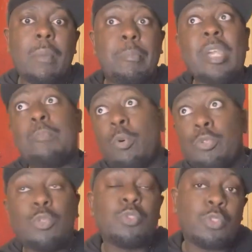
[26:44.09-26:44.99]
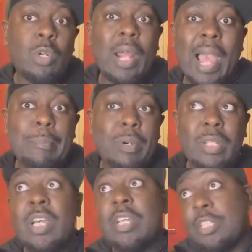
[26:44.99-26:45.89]
People knew this was going to
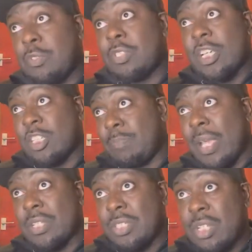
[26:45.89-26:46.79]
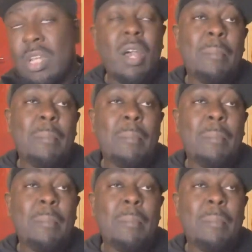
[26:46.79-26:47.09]
happen. This was expected.